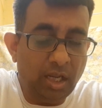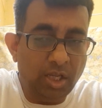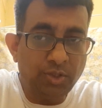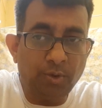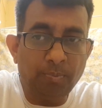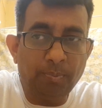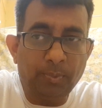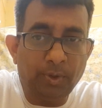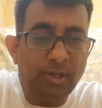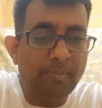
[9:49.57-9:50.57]
So
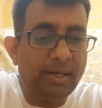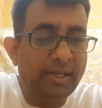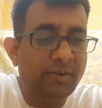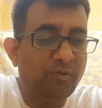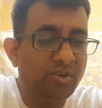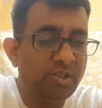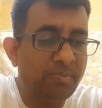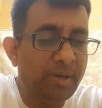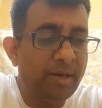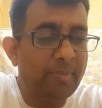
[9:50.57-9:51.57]
polyblend was
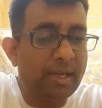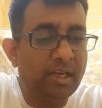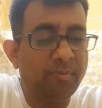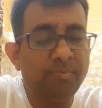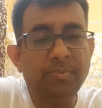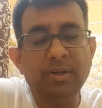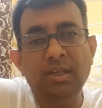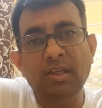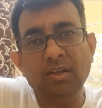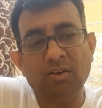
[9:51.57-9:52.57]
made by
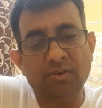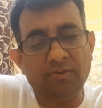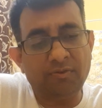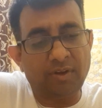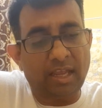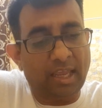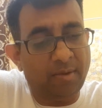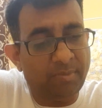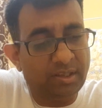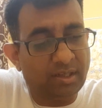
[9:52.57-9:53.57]
company of
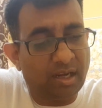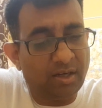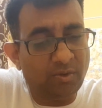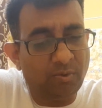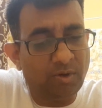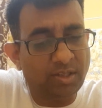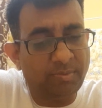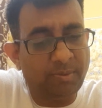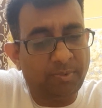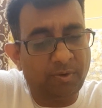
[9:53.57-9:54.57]
Ahmed Khan, who has
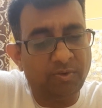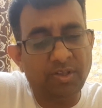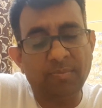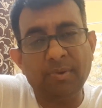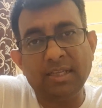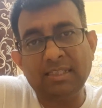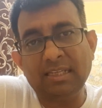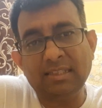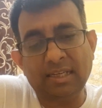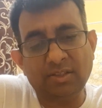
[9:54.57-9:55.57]
been producing
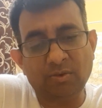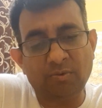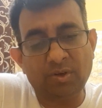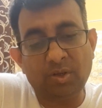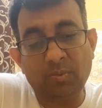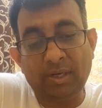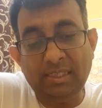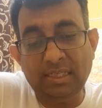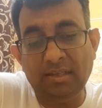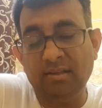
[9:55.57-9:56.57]
plastic sacks over
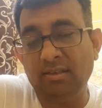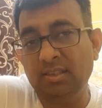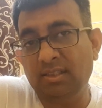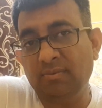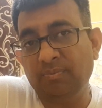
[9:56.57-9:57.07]
20 years.